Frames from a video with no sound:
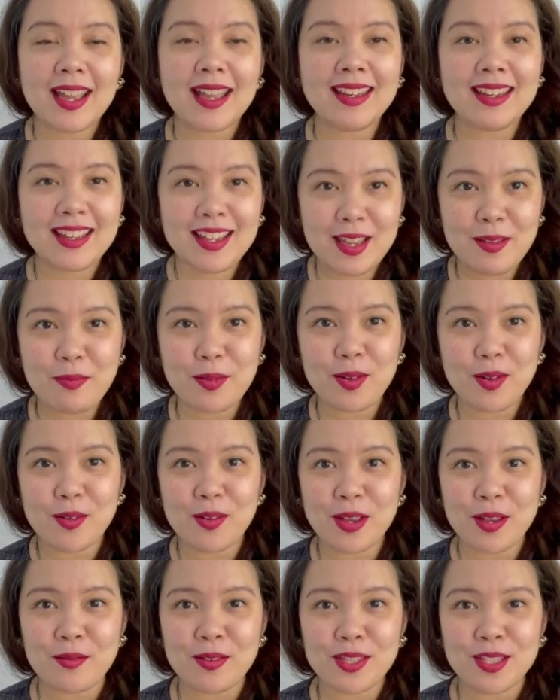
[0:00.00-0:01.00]
and keep
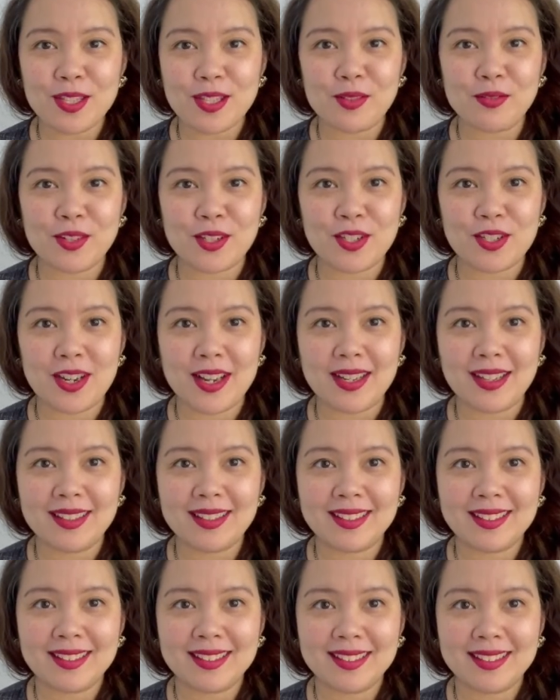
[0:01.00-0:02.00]
growing with
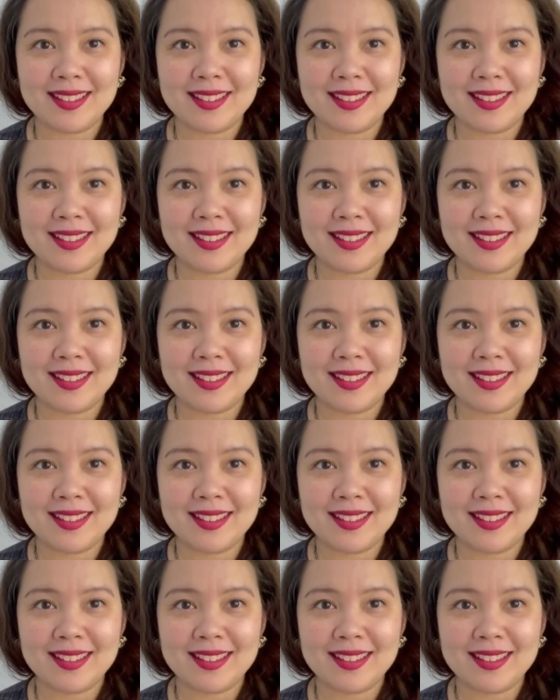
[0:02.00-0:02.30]
SilverTrain.